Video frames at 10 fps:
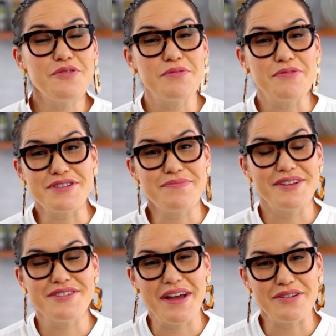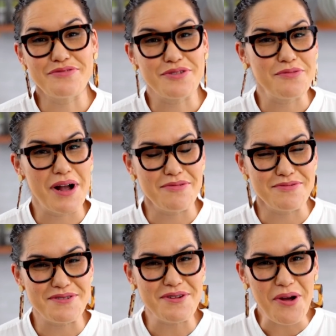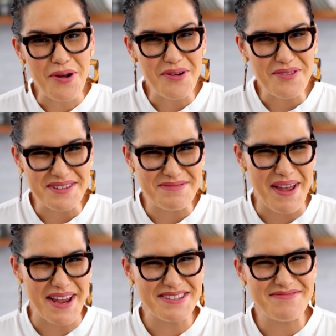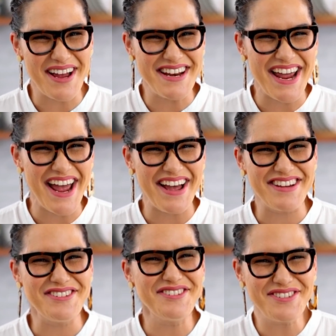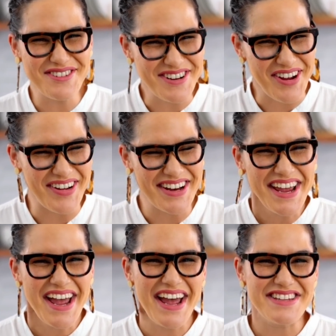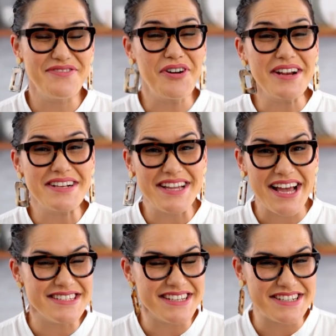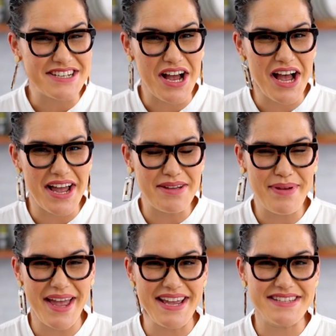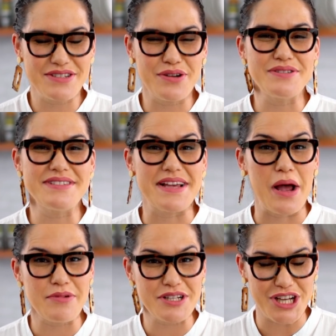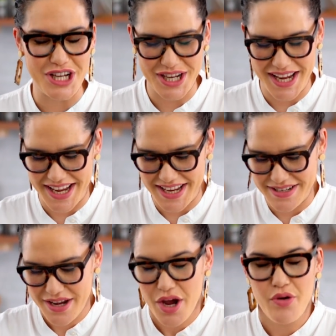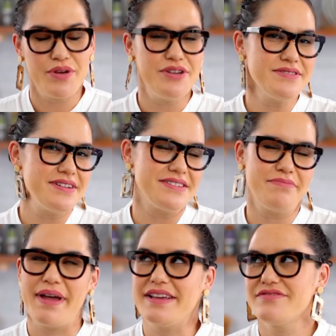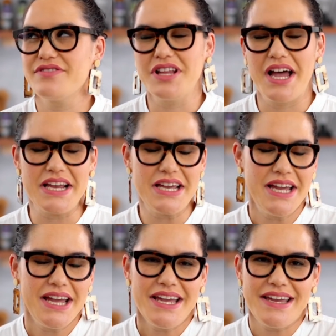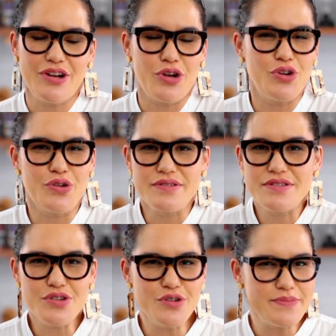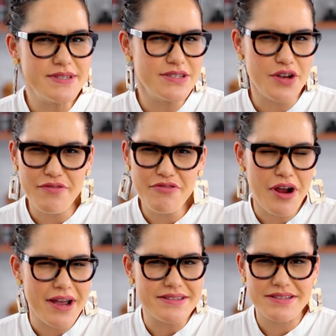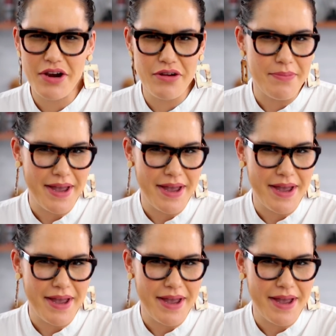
you who have been watching my channel for a while will know this paste by now. You should know it. It's a very classic Thai paste called samgler, and we use it as a base for, like, you know, noodle soups, stir fries, curry